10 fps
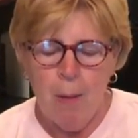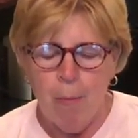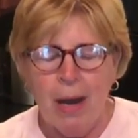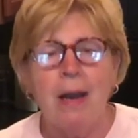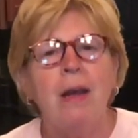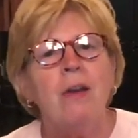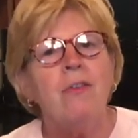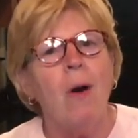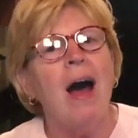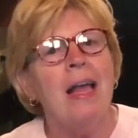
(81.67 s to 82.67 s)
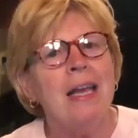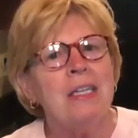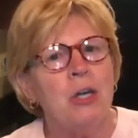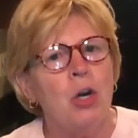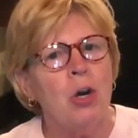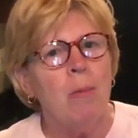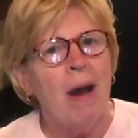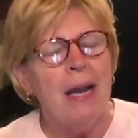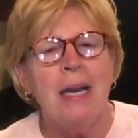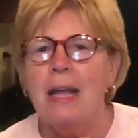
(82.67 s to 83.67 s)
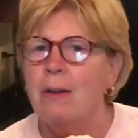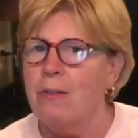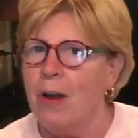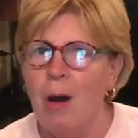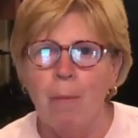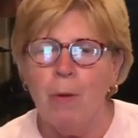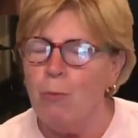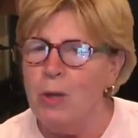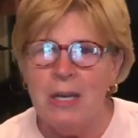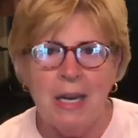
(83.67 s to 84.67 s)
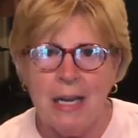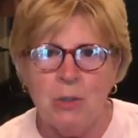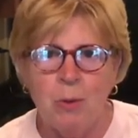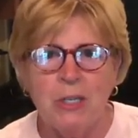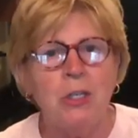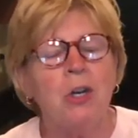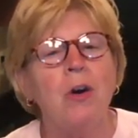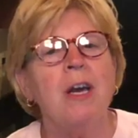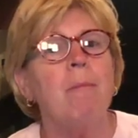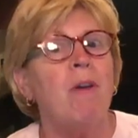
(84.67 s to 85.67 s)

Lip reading: But so I like to cook mine, and there's a couple really nice ways to cook it,